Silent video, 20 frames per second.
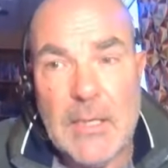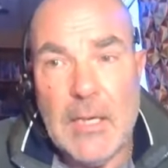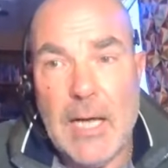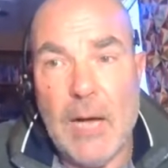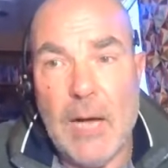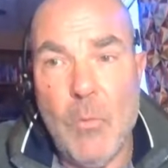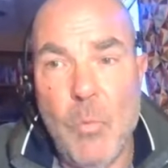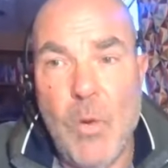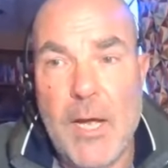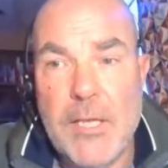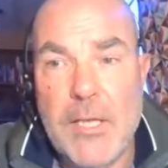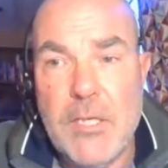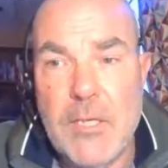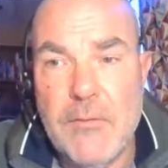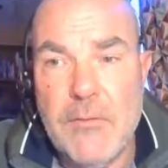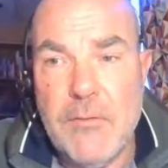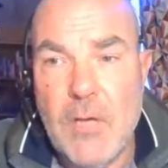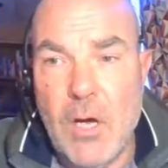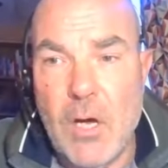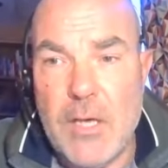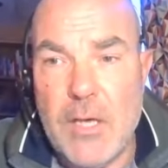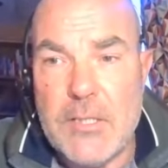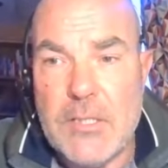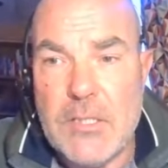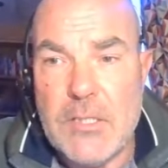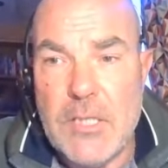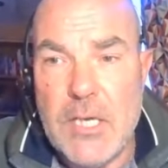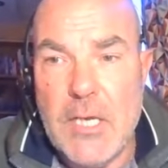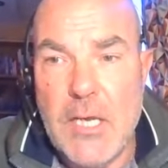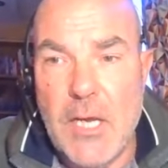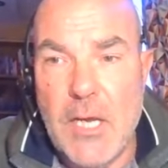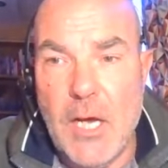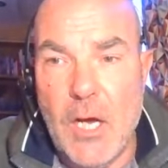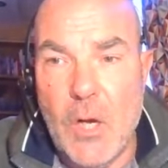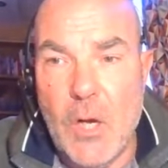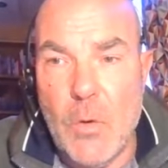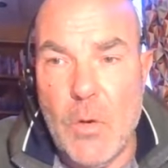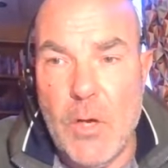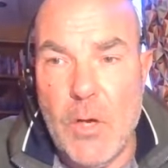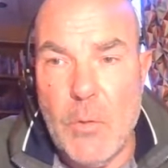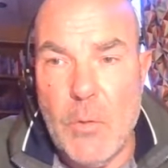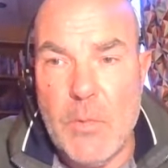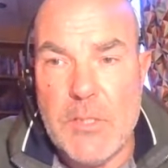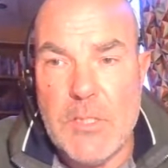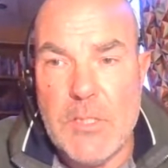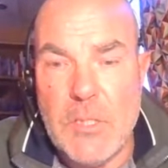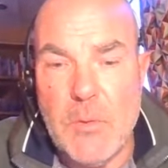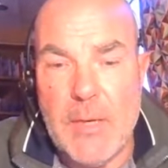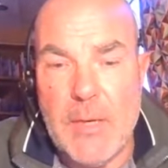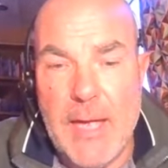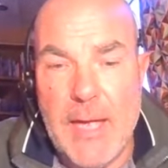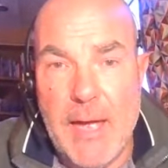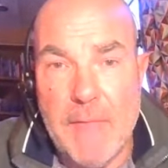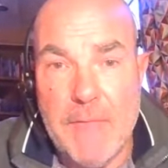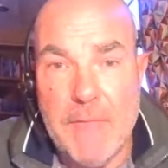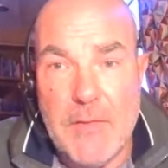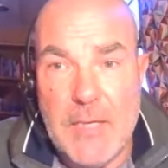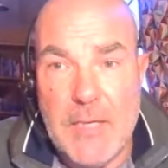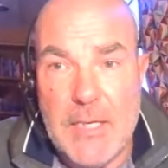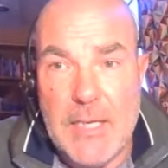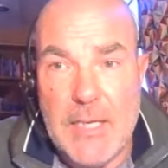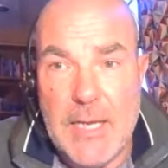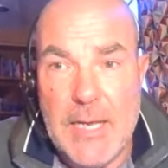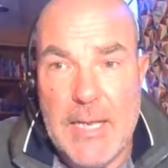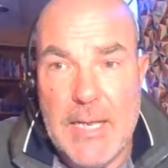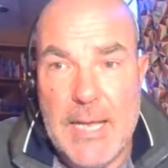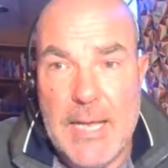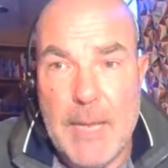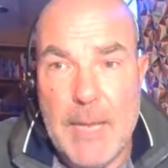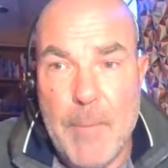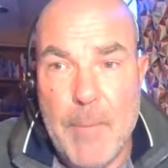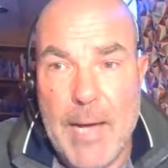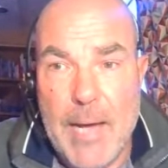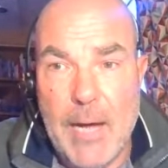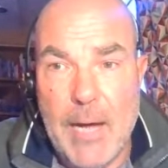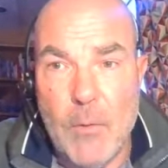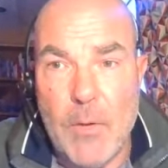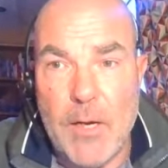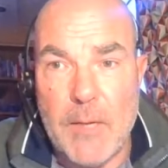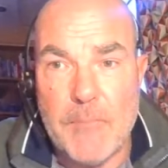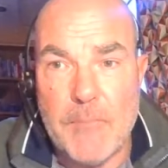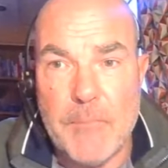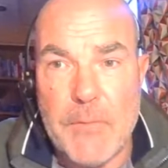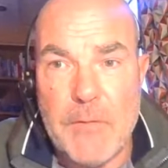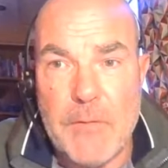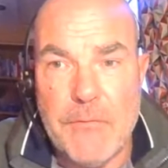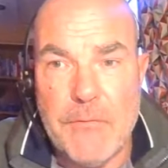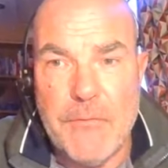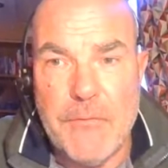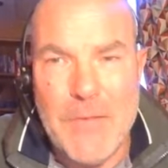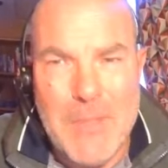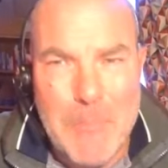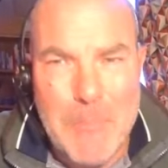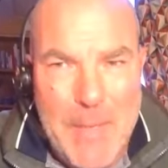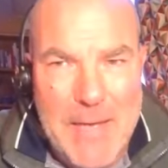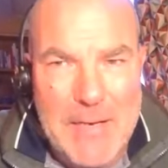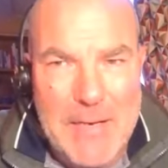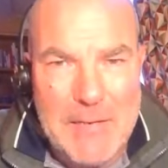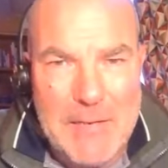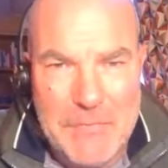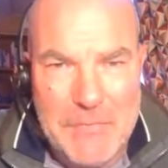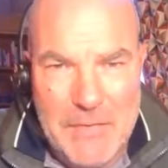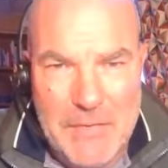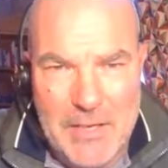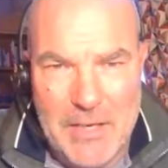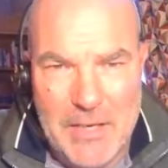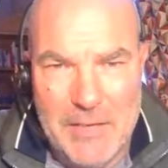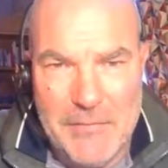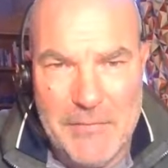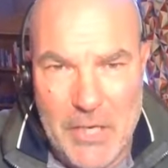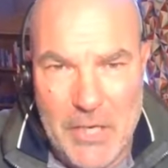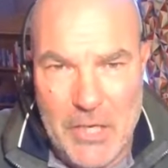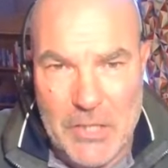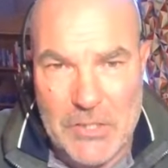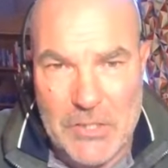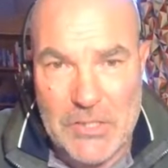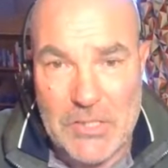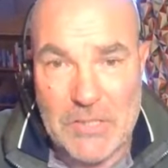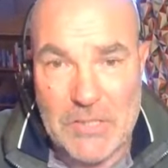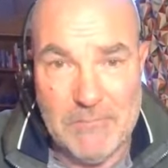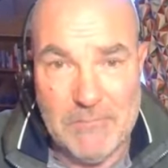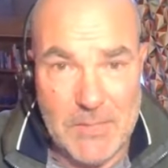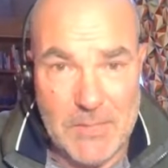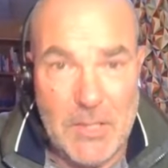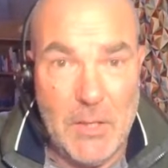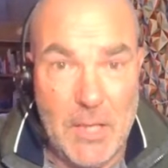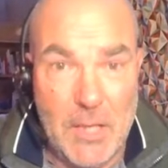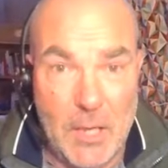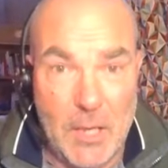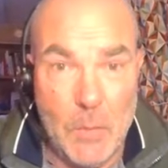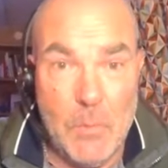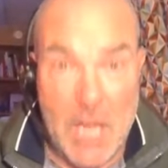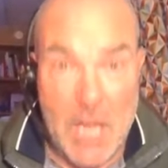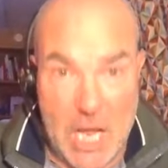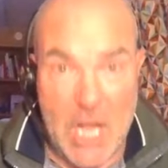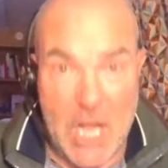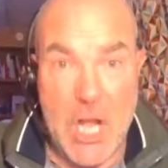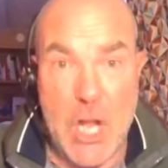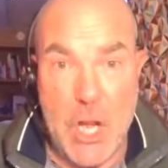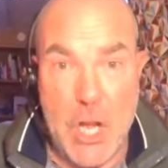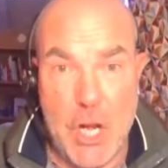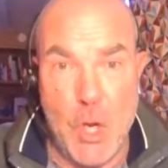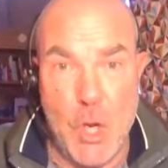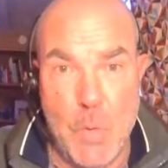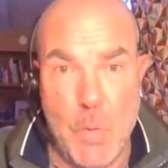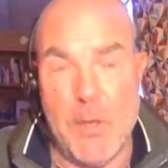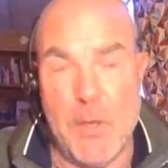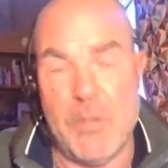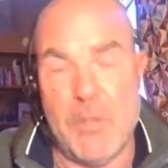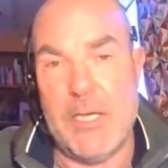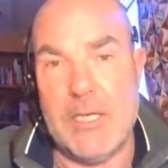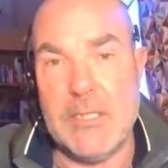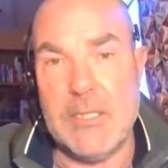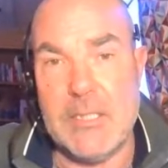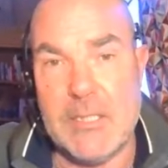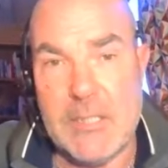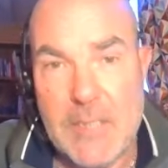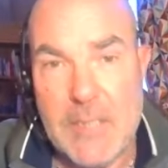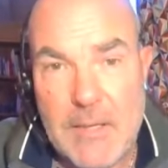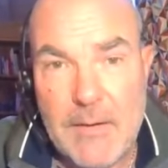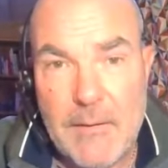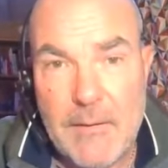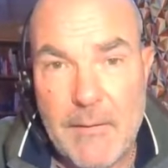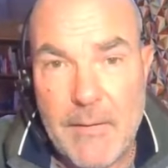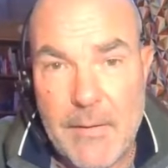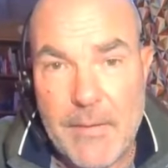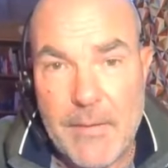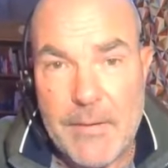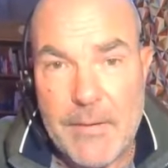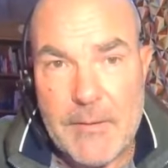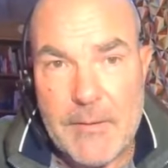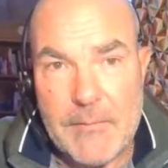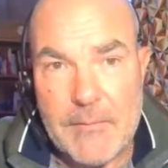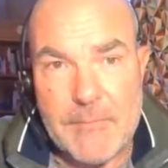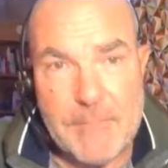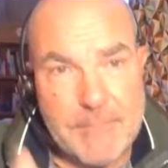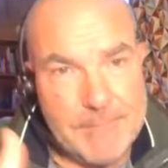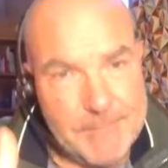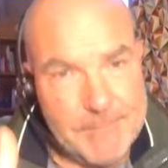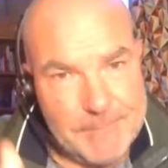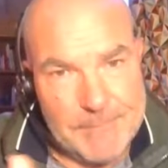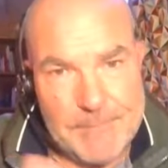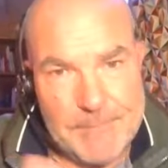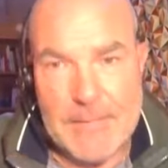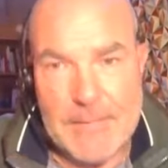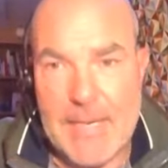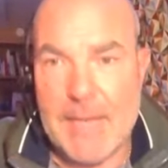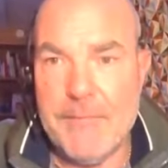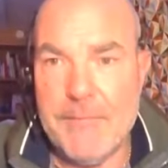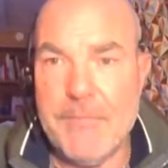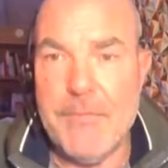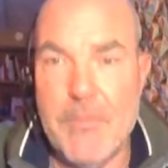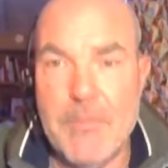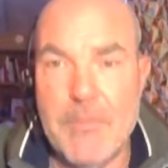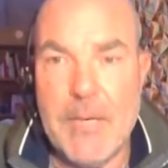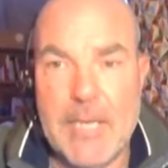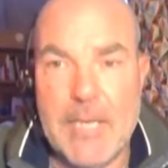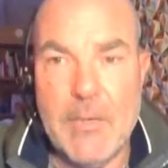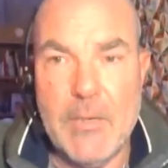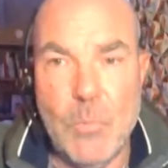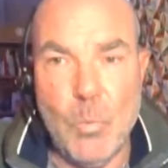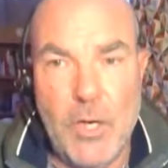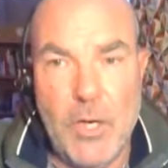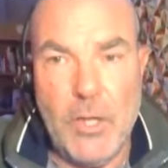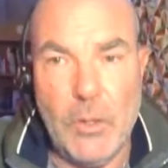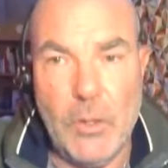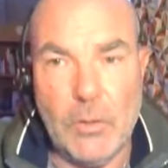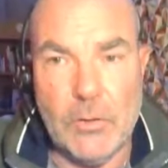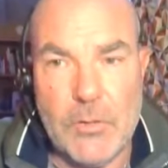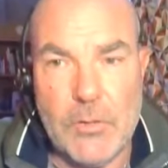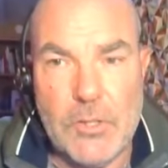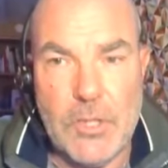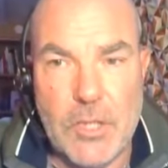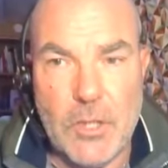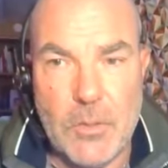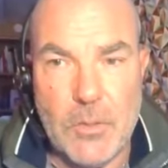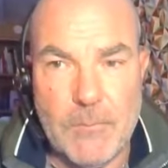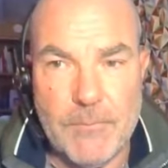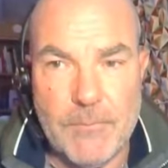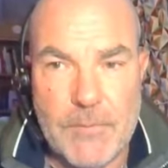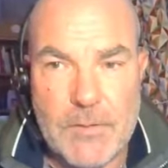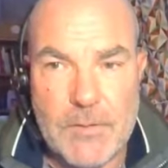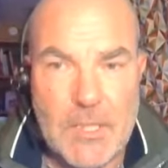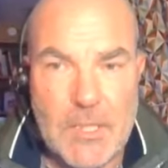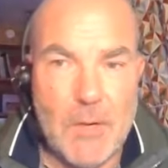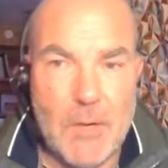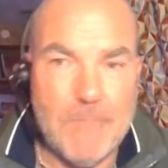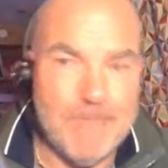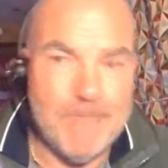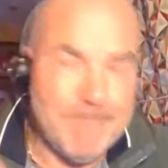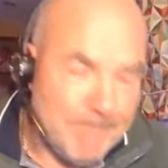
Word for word: And when you've got a CEO who is doing everything in their power for the benefit of us, you know, nobodies, that for me will do. So